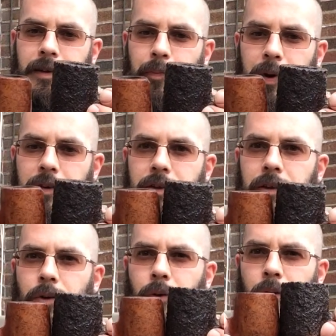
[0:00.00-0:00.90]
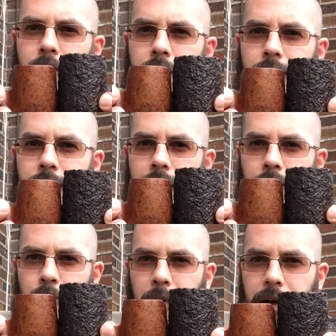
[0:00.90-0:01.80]
Compared to the old
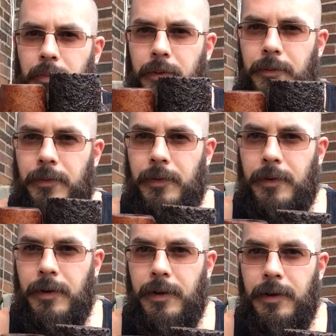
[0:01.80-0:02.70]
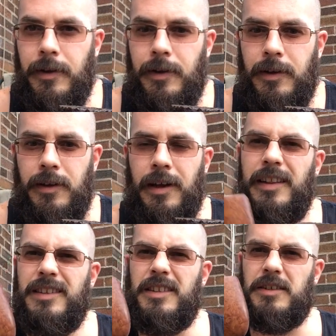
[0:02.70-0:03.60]
house pipe,
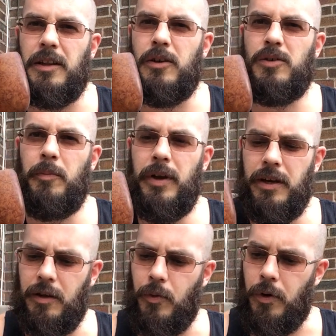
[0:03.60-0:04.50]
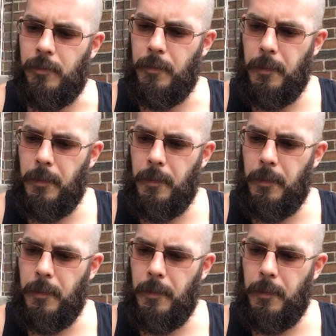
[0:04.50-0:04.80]
and this doesn't look so big anymore.